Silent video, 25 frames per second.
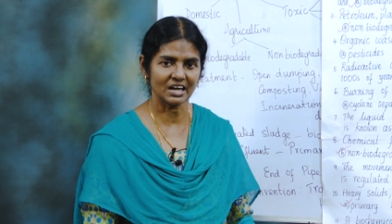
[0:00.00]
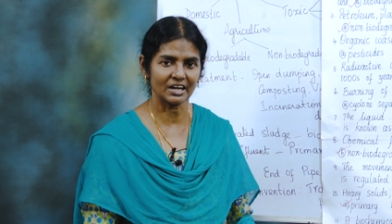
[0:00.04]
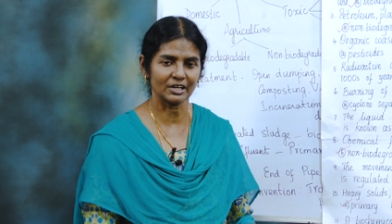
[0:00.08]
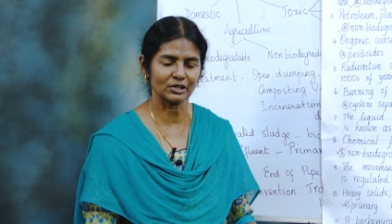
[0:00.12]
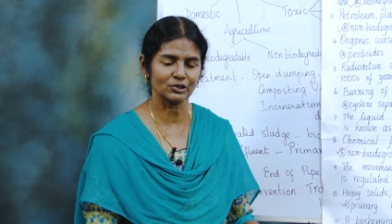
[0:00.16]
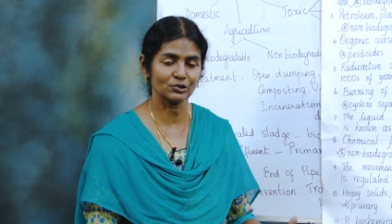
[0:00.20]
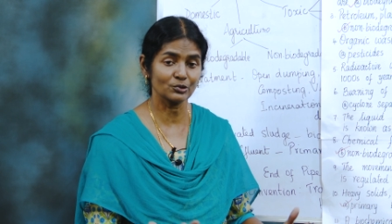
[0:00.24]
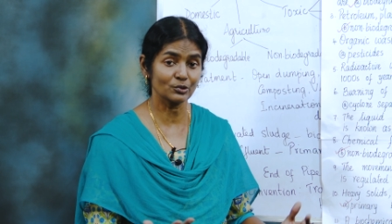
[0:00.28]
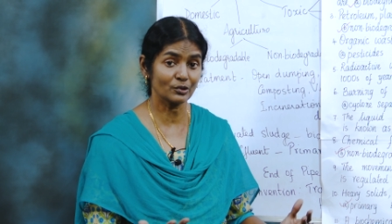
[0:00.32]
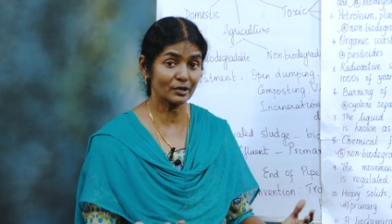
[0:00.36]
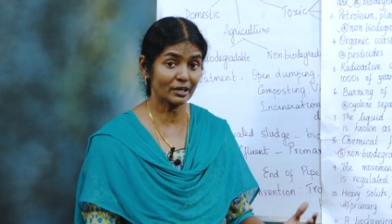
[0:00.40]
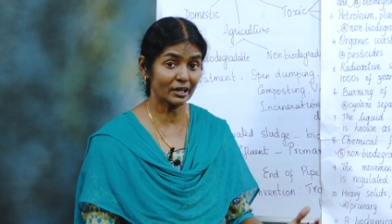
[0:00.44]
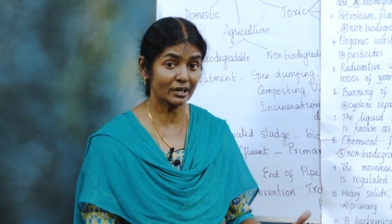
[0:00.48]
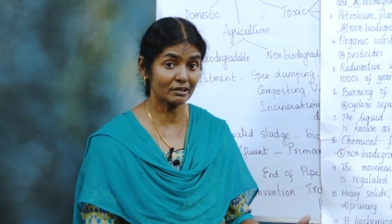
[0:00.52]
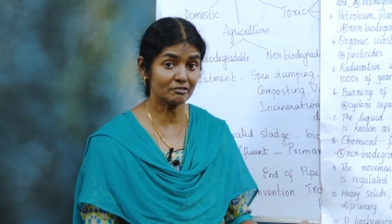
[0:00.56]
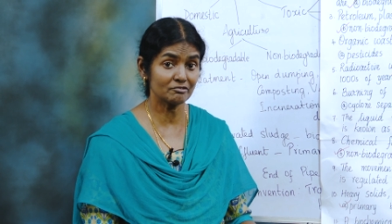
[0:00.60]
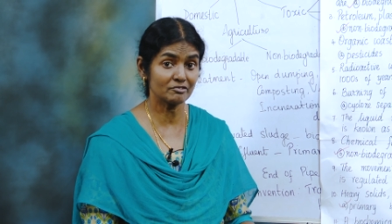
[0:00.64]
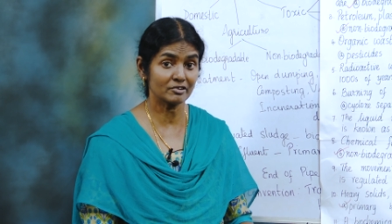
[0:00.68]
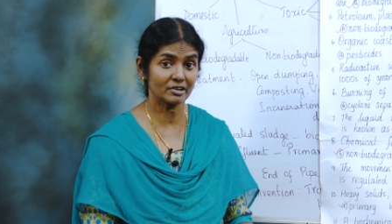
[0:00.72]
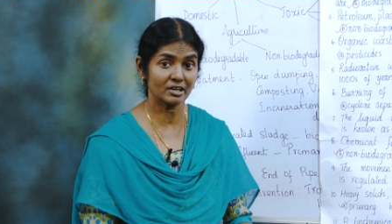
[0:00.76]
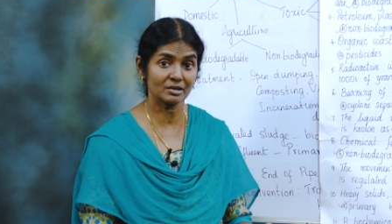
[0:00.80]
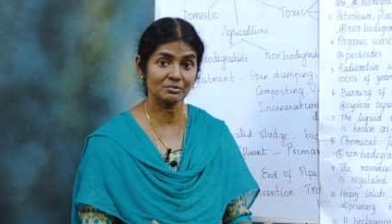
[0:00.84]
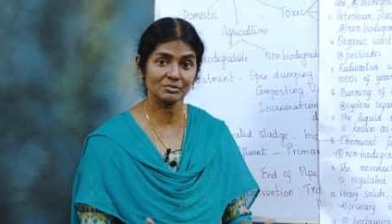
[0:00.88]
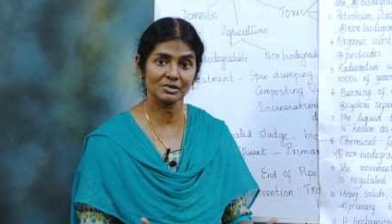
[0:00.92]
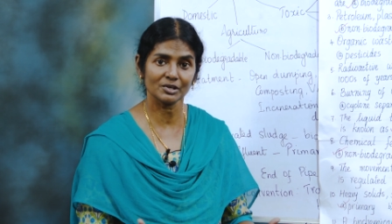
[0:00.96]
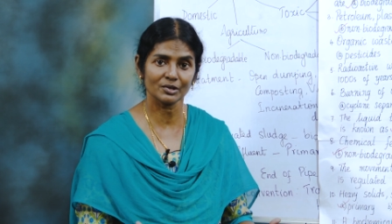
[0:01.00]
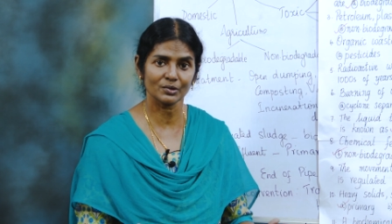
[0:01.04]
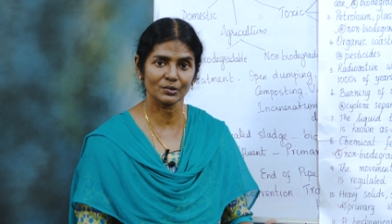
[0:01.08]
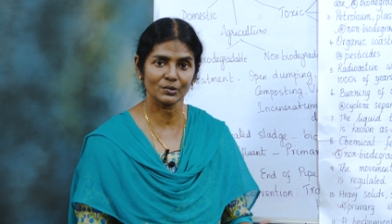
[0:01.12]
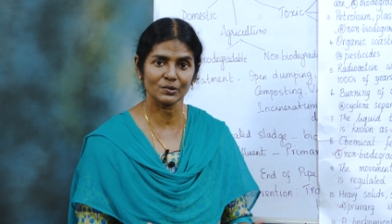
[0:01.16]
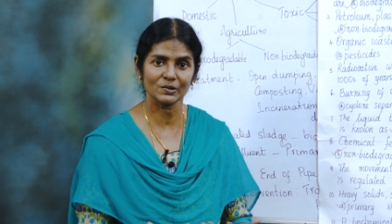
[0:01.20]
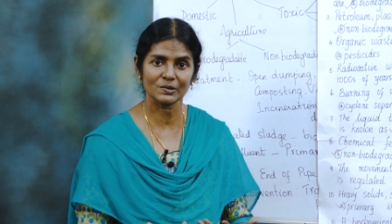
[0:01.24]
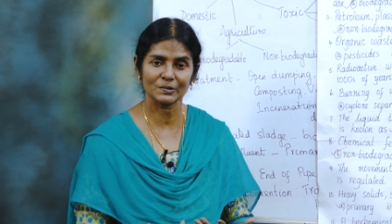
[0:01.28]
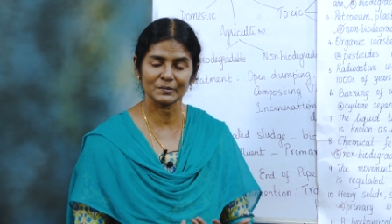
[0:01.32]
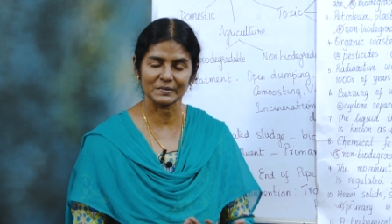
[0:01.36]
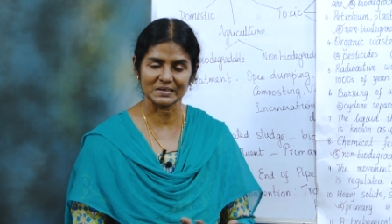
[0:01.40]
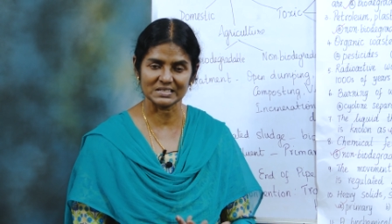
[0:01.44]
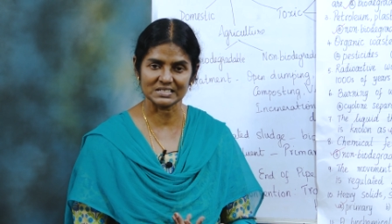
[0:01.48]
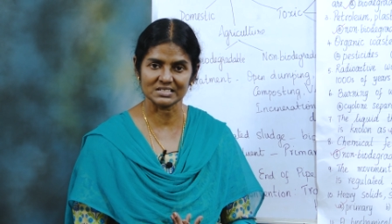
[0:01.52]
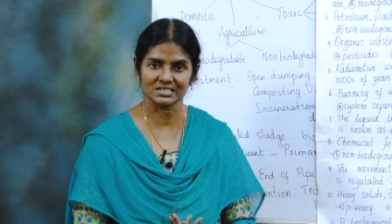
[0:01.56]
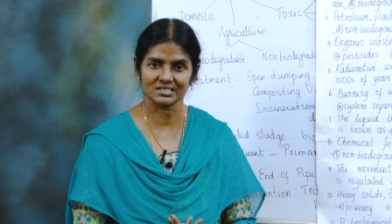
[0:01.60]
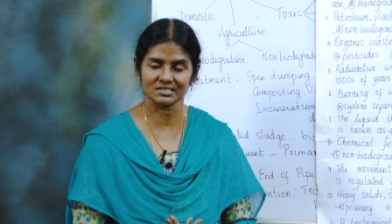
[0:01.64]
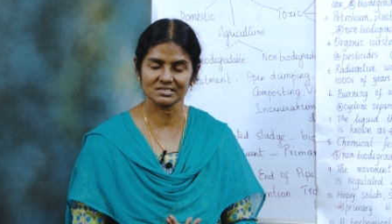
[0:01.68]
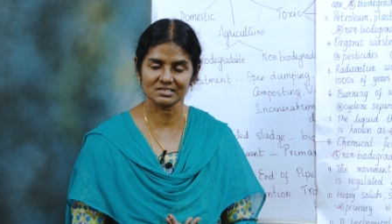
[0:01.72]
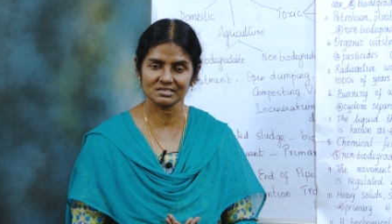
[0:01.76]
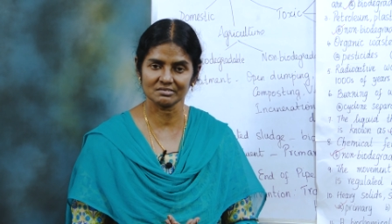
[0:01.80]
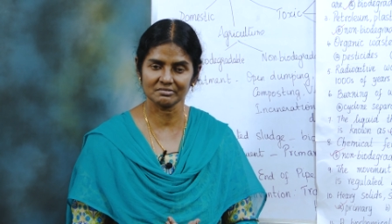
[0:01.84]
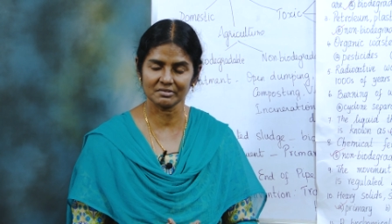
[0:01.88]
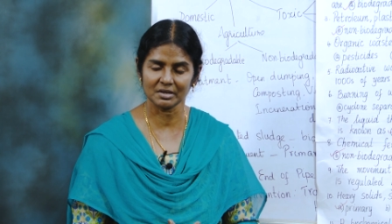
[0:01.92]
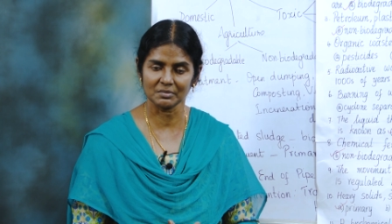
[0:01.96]
and you can frame your own
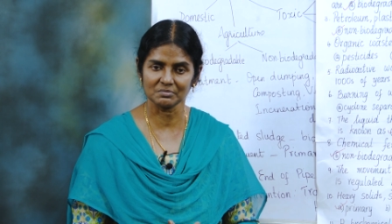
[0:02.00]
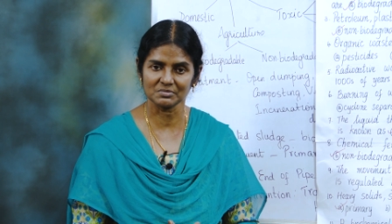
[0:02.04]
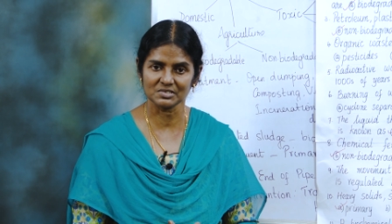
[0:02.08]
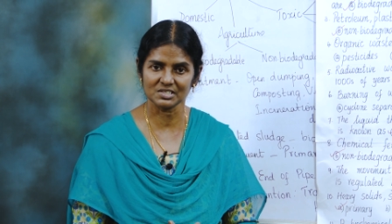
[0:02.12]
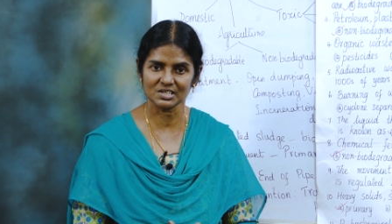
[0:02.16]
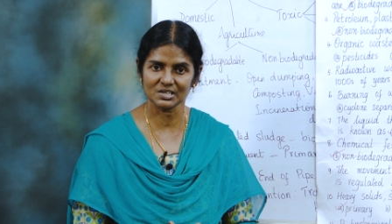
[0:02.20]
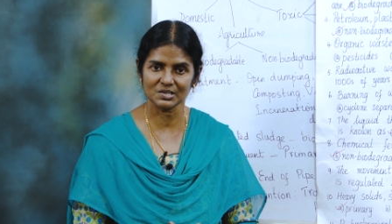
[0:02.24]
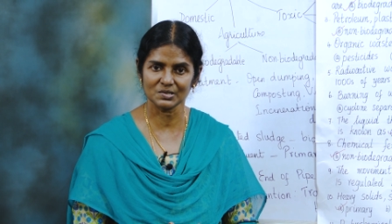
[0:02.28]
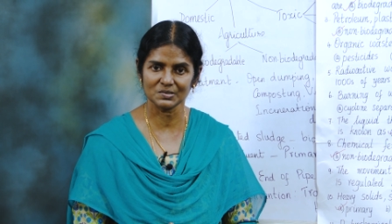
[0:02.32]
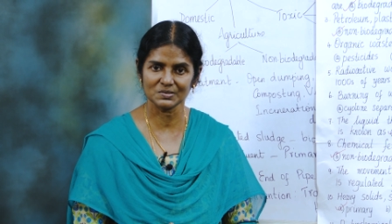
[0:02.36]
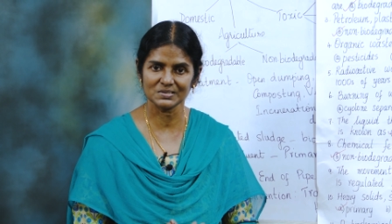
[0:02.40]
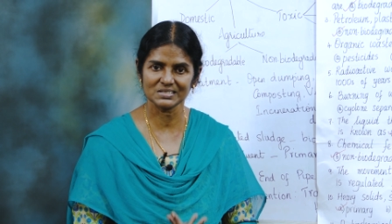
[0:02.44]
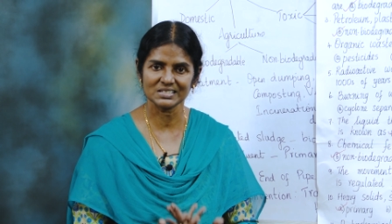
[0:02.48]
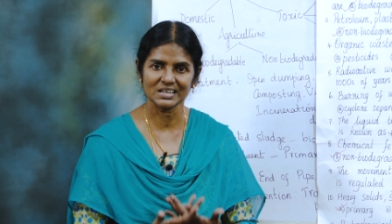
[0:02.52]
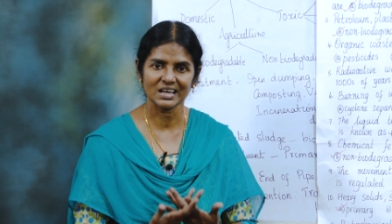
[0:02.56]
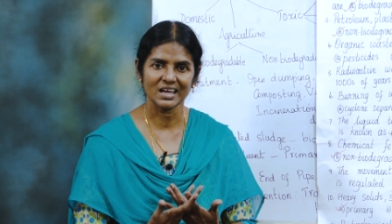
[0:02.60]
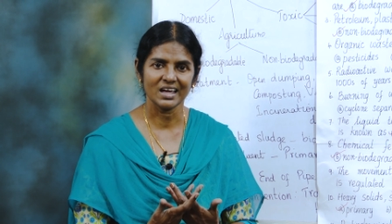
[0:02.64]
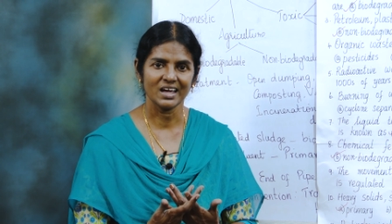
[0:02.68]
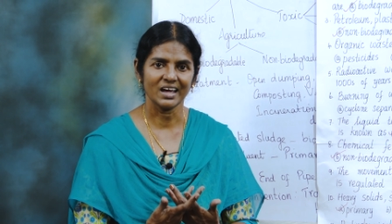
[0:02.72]
questions of MCQs